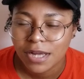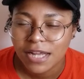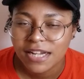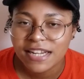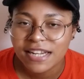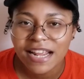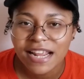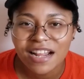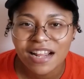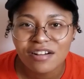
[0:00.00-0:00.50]

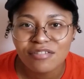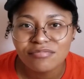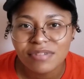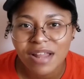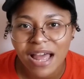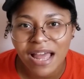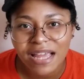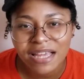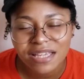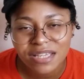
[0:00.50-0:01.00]
they don't
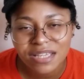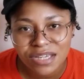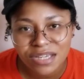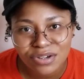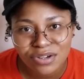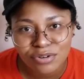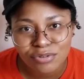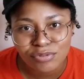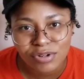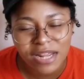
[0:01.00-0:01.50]
like
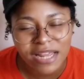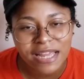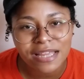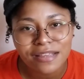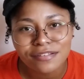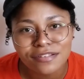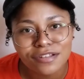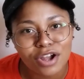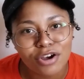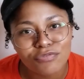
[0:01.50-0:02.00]
you. There
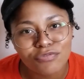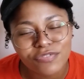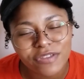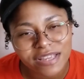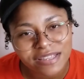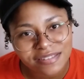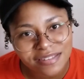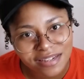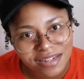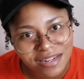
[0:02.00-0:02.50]
is no
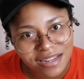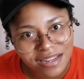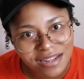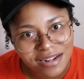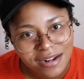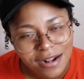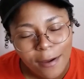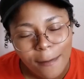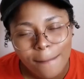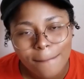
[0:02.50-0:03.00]
fixing it.
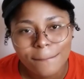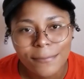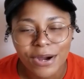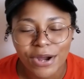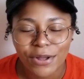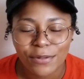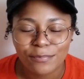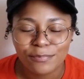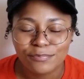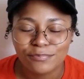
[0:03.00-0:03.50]

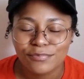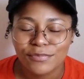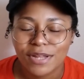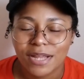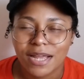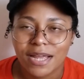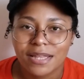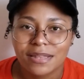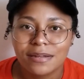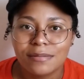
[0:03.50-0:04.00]
But
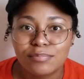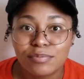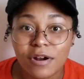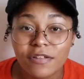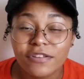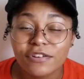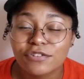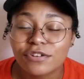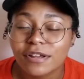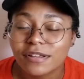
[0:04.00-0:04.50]
the
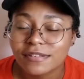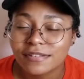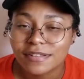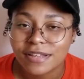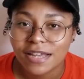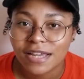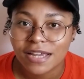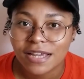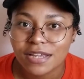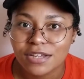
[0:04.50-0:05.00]
brother does
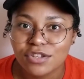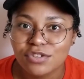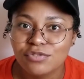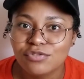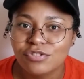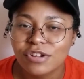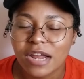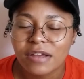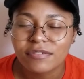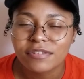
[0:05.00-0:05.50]
say, you
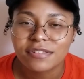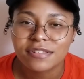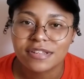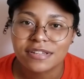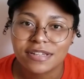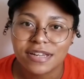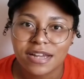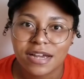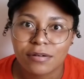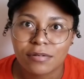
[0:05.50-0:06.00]
should have a
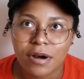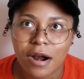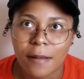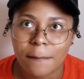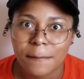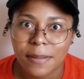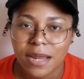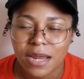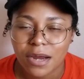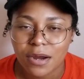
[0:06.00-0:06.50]
sit down with our
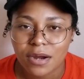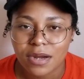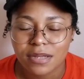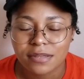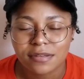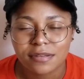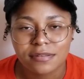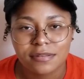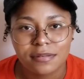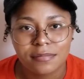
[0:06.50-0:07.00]

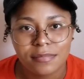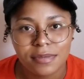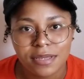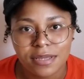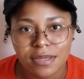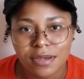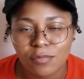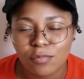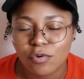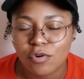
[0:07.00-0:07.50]
parents and
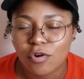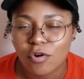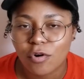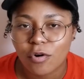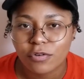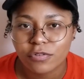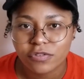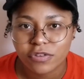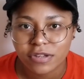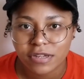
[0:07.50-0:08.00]
Simi, and we'll
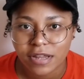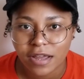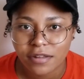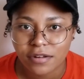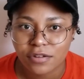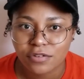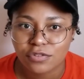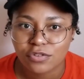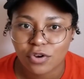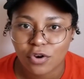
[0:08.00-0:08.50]
all sit down
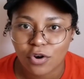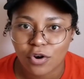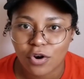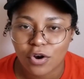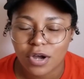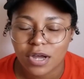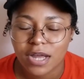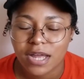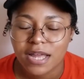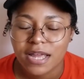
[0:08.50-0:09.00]
and
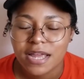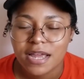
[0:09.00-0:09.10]
talk.